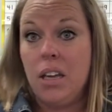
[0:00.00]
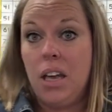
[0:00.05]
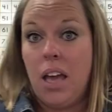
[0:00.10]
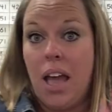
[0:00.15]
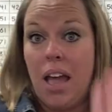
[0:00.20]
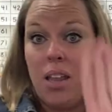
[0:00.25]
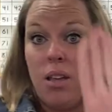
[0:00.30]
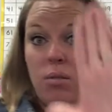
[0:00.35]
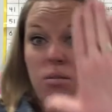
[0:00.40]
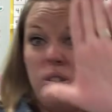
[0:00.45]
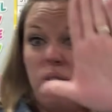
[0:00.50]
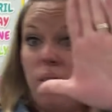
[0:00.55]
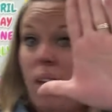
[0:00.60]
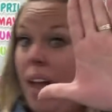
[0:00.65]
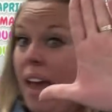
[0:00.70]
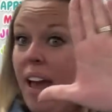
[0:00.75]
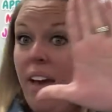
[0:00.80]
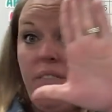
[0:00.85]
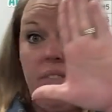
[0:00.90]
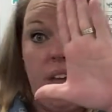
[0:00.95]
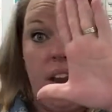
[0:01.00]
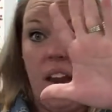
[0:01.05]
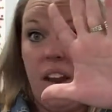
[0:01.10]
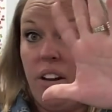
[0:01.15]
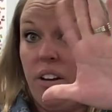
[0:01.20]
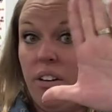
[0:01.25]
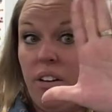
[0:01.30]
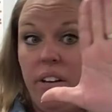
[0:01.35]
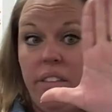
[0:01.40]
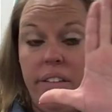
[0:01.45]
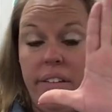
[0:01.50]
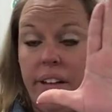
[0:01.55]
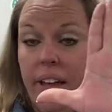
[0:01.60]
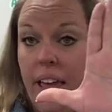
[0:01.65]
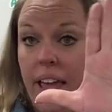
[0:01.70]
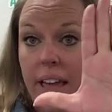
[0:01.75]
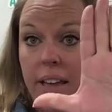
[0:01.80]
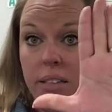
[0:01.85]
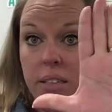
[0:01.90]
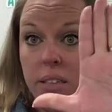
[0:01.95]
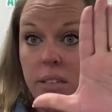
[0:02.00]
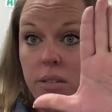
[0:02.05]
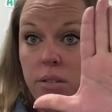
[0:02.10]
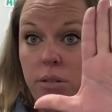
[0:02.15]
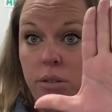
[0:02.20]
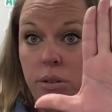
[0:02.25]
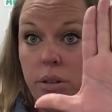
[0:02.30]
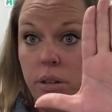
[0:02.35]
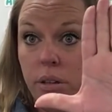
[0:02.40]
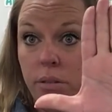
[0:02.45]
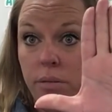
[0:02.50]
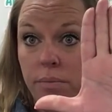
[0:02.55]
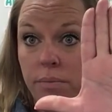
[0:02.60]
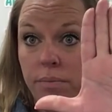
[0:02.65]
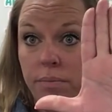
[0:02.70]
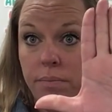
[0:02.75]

And you don't have that on your other hand, do you?